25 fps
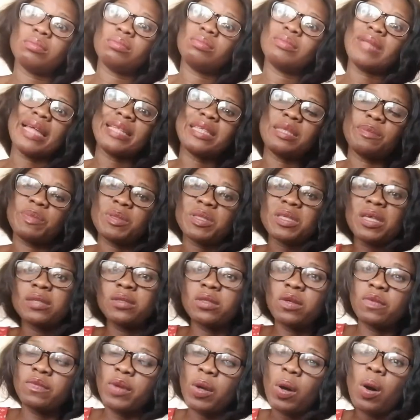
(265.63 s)

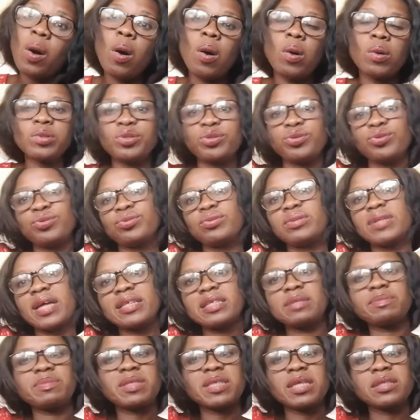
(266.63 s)
90% of the calls, you do
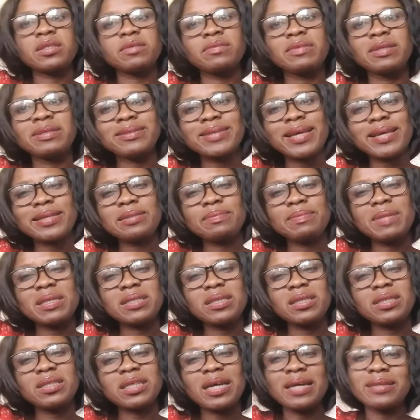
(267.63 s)
90% of the text
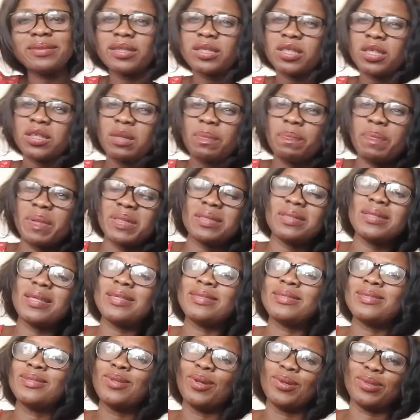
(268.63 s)
message, and this other person
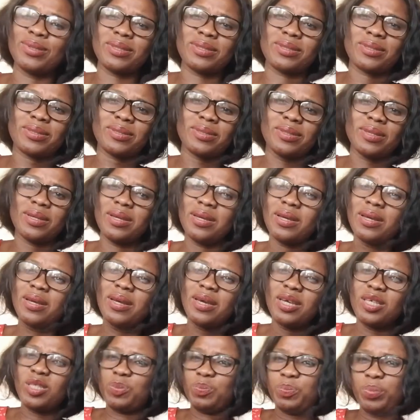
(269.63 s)

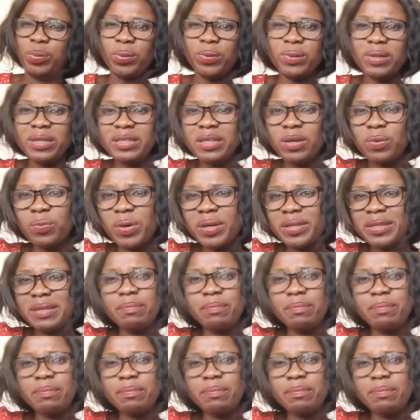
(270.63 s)
is pulling away.